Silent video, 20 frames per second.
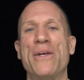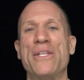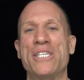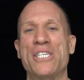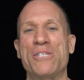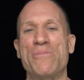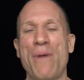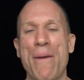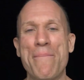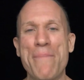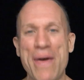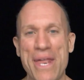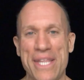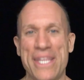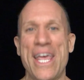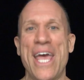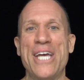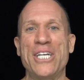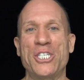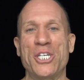This is my
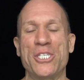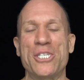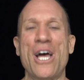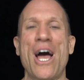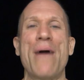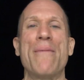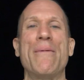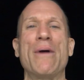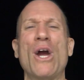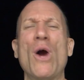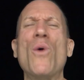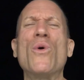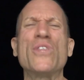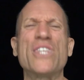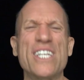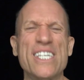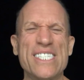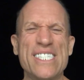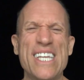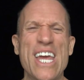meditation time. I go
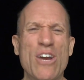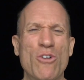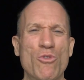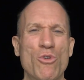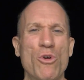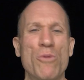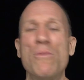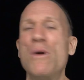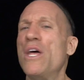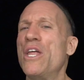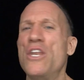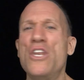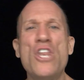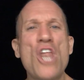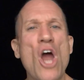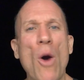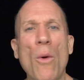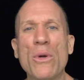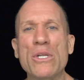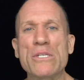into the snake room.
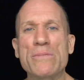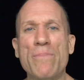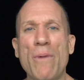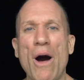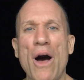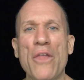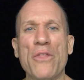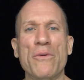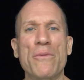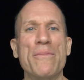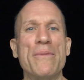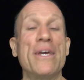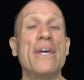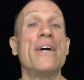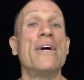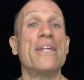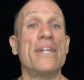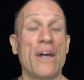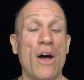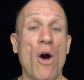No one's bothering
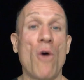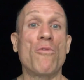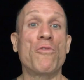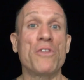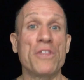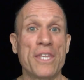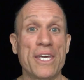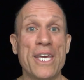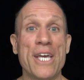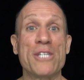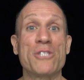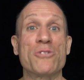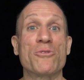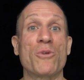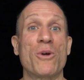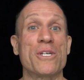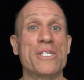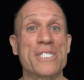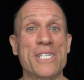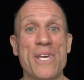me. Hopefully the kids are
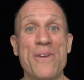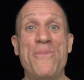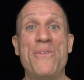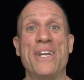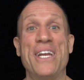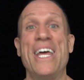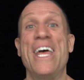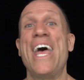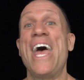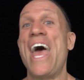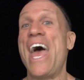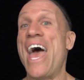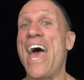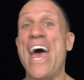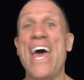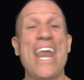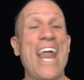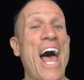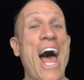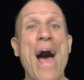all sleeping.
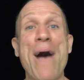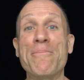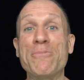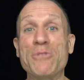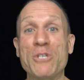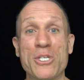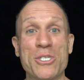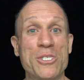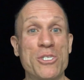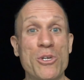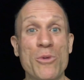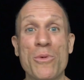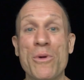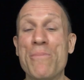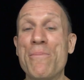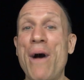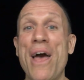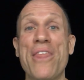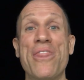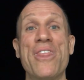And I'm just doing
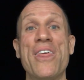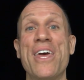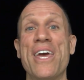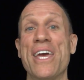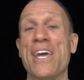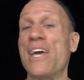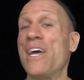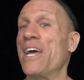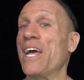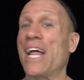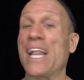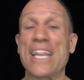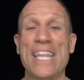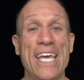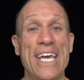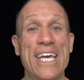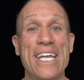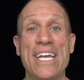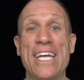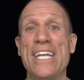my thing.
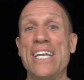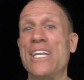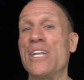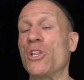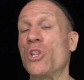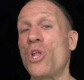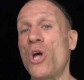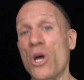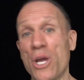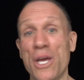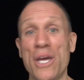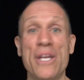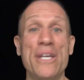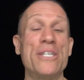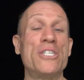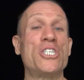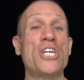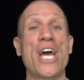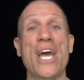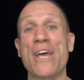Cleaning,
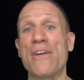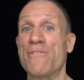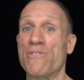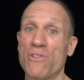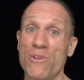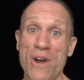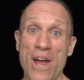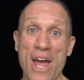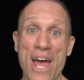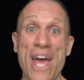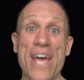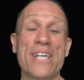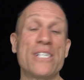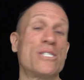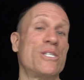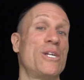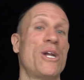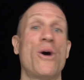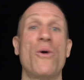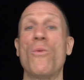looking, checking for
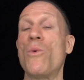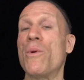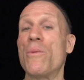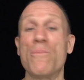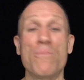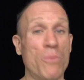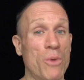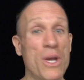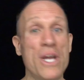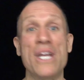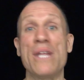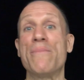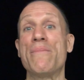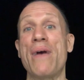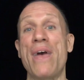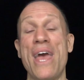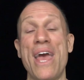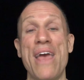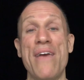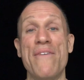eggs, you know, breeding
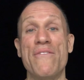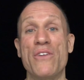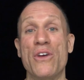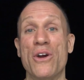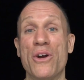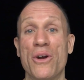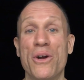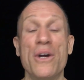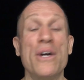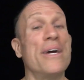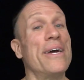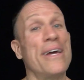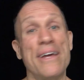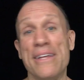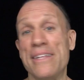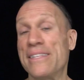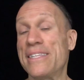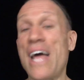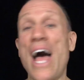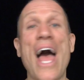behavior,
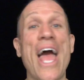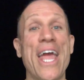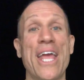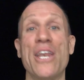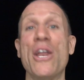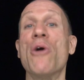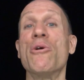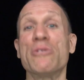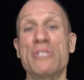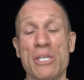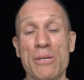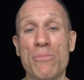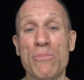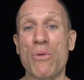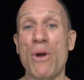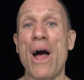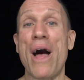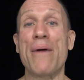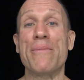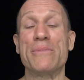diagnosing
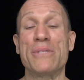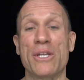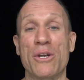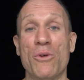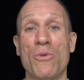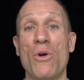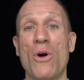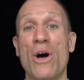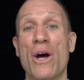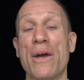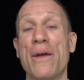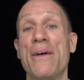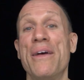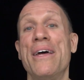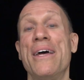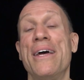problems that are wrong.